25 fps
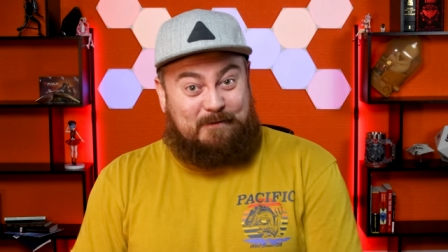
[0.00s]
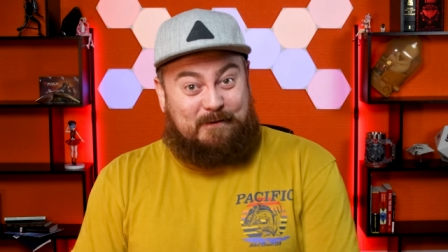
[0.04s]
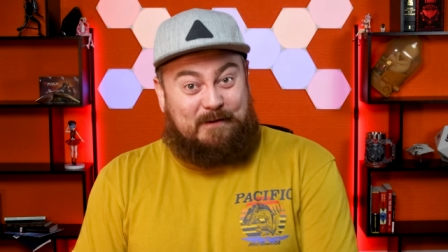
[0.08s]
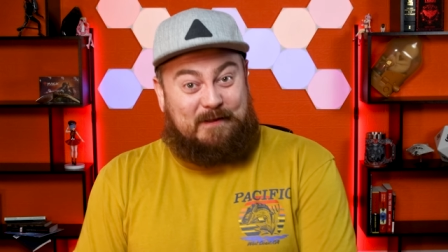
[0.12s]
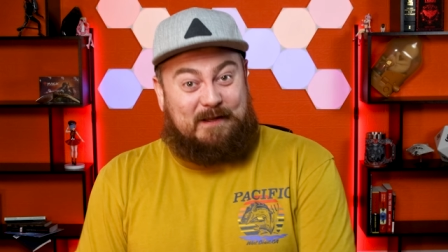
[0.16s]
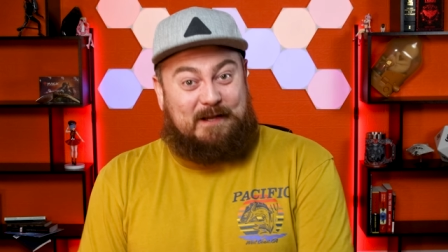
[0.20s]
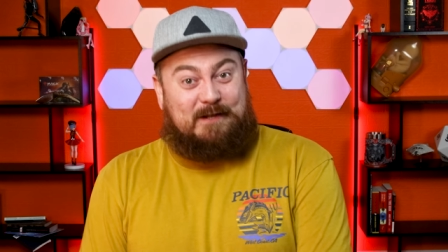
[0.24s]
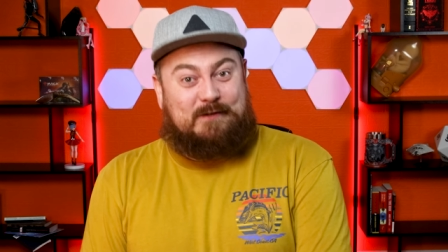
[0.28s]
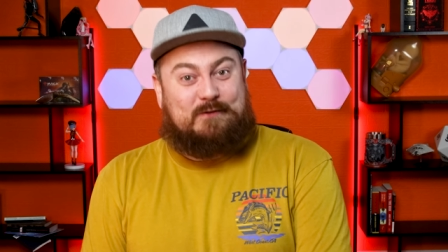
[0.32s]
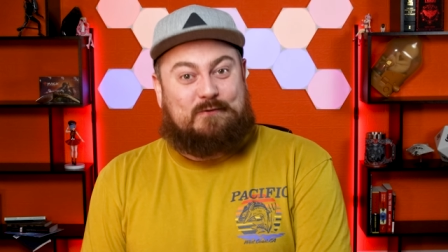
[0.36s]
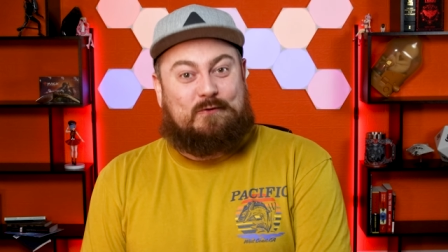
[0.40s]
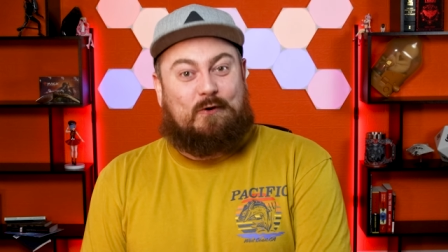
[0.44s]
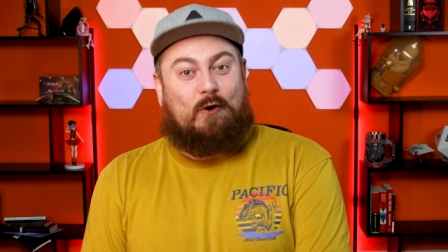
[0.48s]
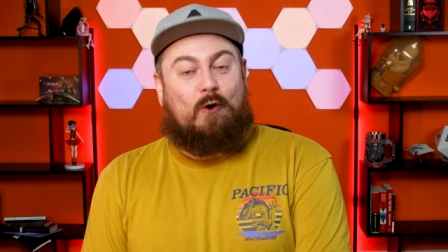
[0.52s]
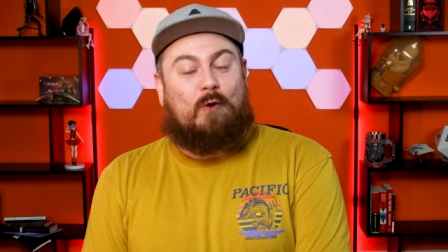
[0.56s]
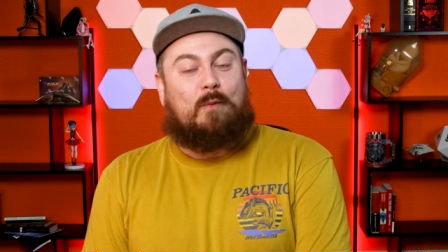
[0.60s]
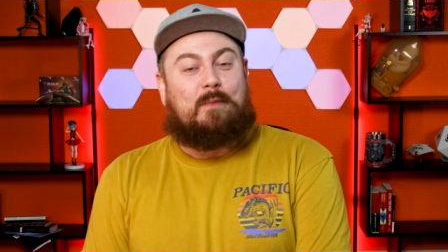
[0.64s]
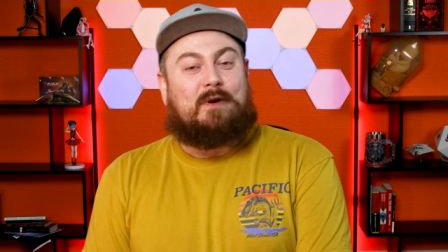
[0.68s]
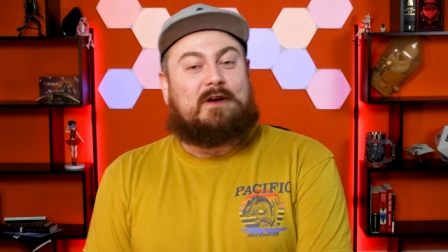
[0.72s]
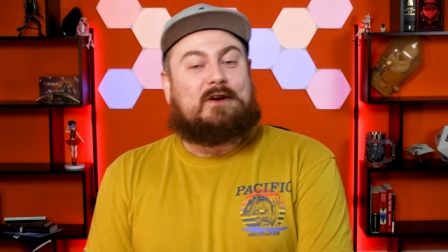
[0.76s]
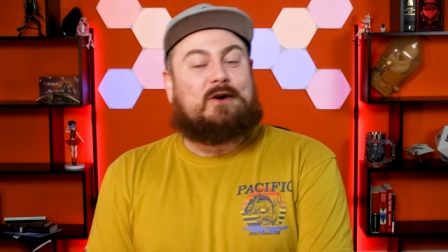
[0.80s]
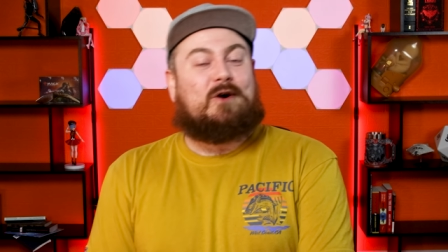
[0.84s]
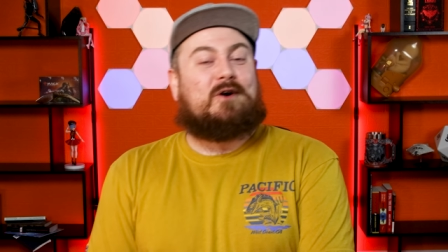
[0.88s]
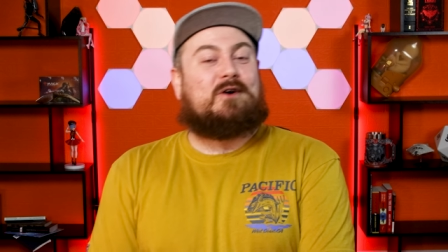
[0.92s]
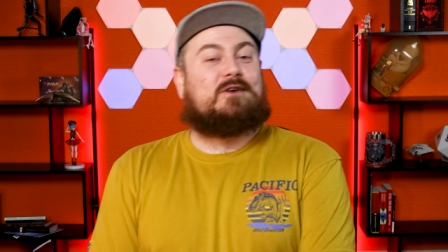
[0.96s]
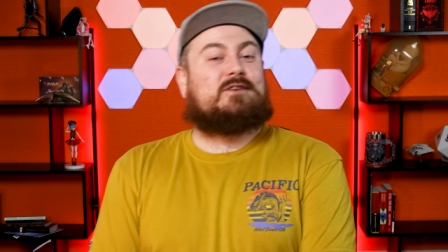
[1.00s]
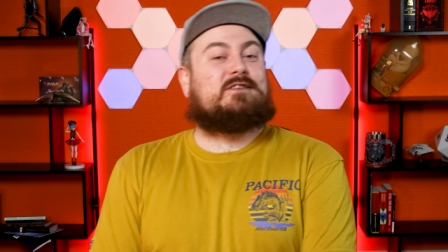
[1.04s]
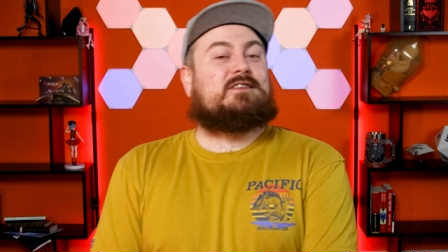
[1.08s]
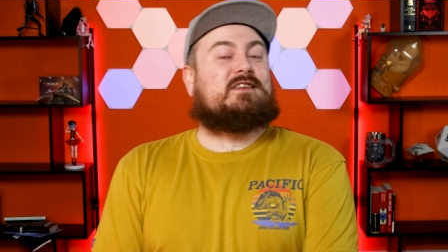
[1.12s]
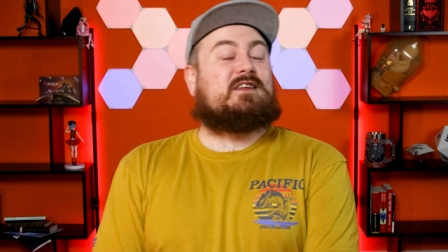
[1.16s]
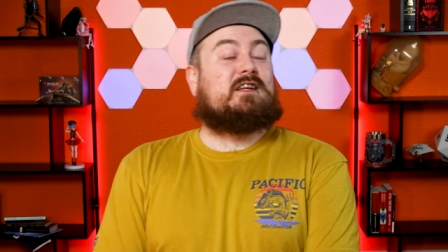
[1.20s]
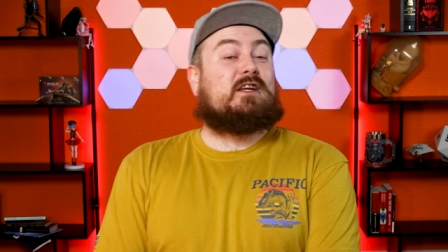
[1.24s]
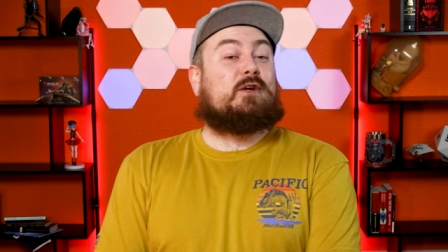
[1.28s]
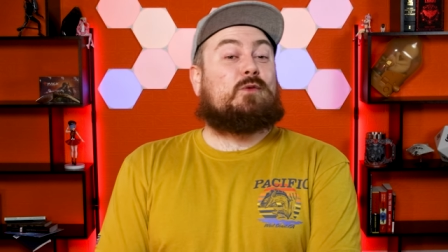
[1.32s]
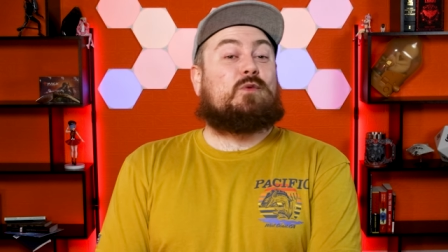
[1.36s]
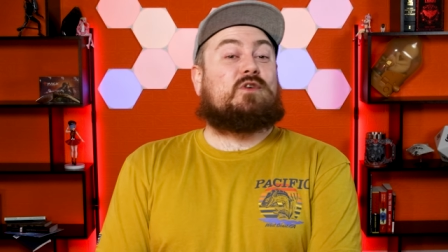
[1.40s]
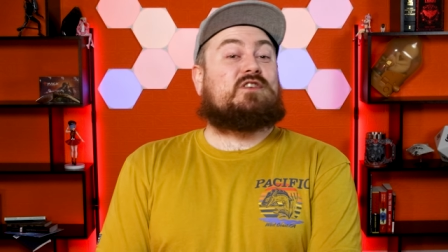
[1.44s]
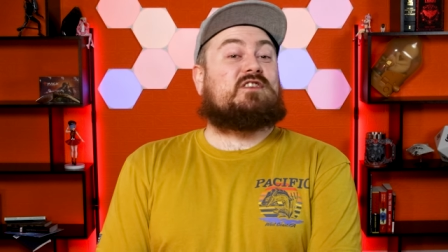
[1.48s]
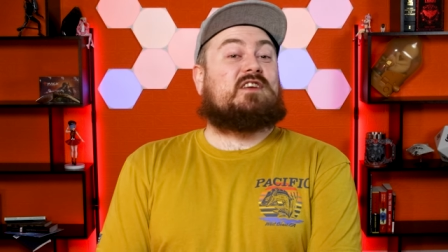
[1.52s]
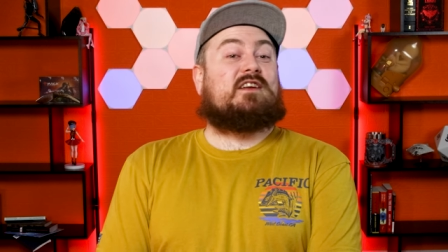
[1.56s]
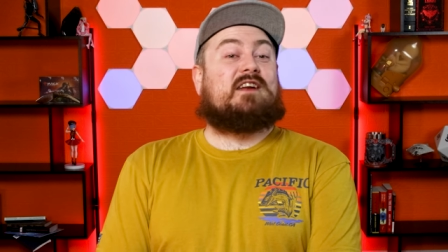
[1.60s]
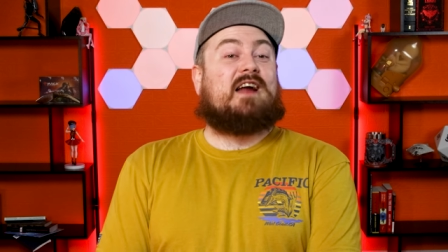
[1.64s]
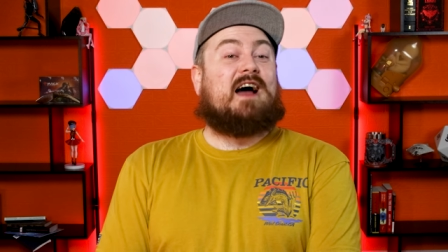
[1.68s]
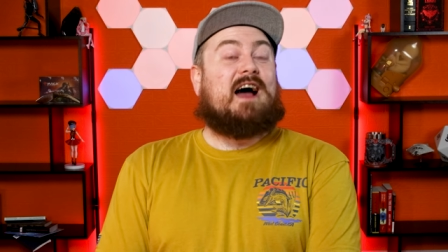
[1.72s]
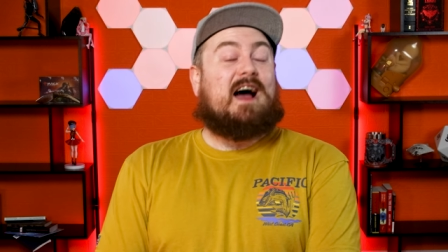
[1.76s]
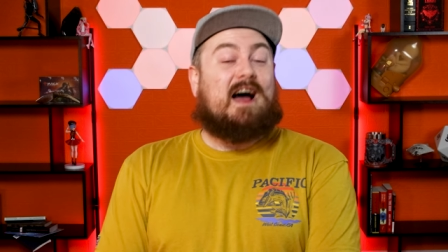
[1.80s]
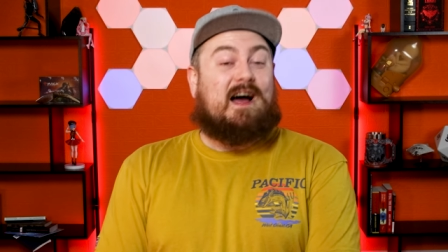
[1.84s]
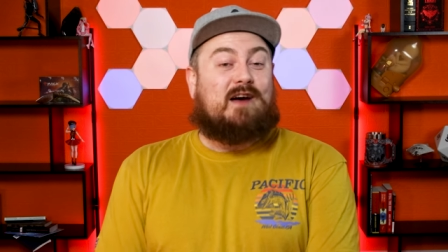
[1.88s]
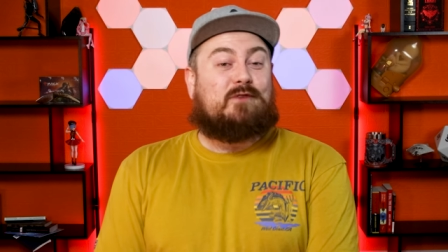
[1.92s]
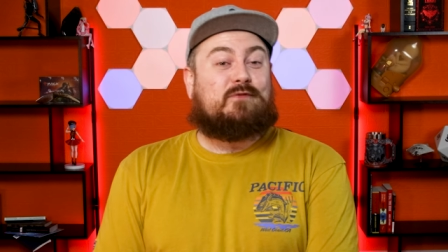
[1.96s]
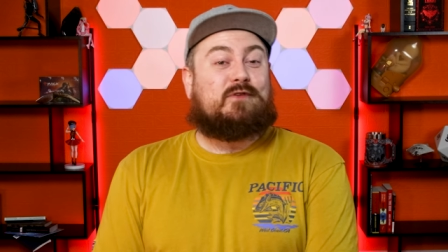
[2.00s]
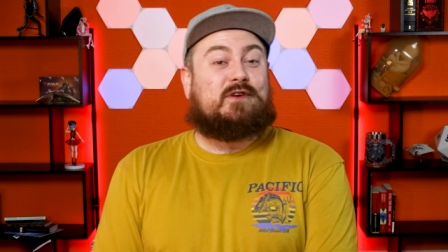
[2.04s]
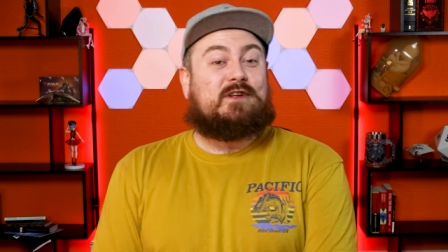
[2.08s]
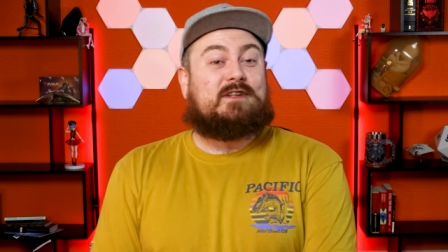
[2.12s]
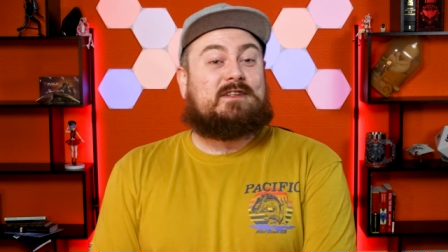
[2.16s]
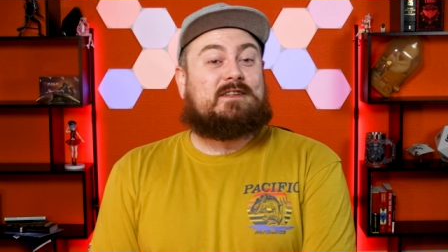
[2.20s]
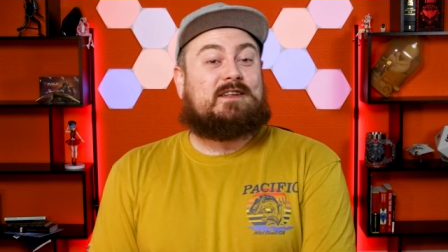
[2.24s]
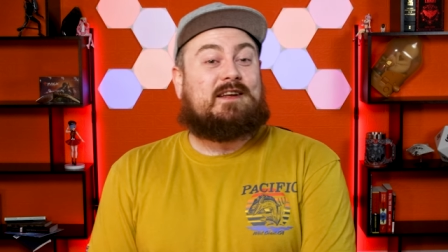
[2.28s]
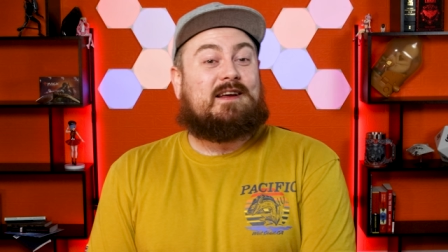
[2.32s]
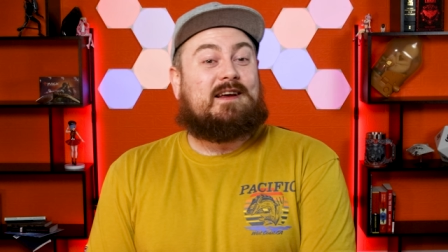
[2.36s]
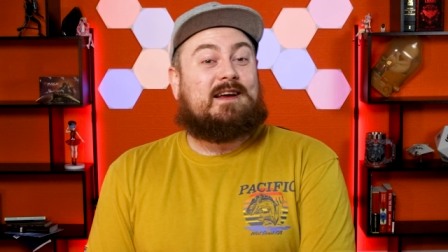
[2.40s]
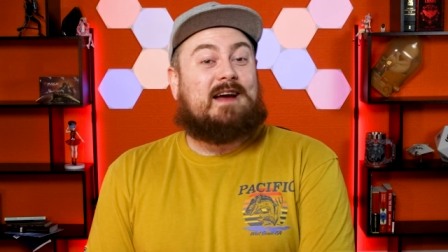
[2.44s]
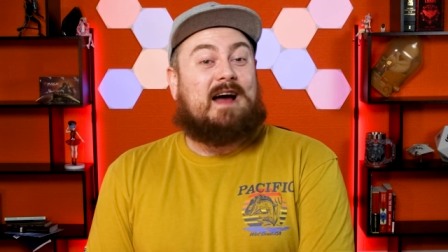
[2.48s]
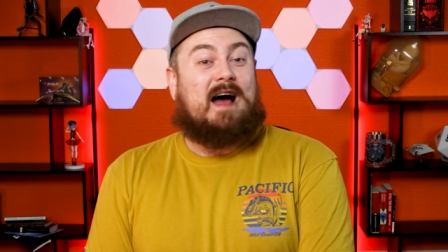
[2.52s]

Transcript: for this role because he was an avid